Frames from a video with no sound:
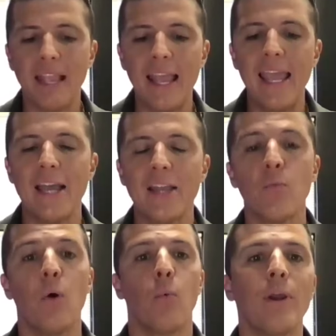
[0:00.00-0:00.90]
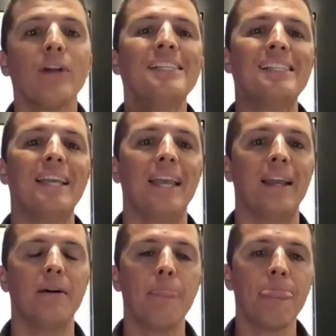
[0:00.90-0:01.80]
and what we're
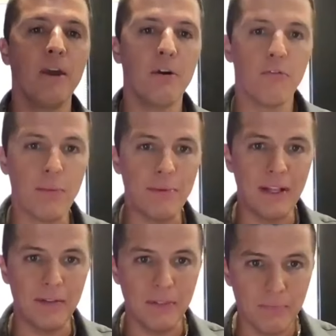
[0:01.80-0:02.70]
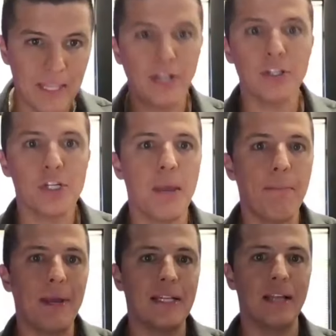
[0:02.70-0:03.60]
seeing from a leadership
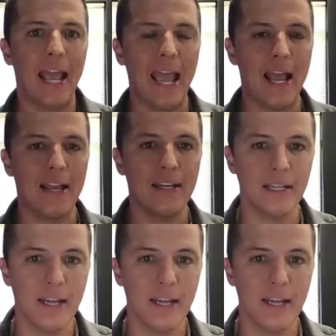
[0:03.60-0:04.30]
and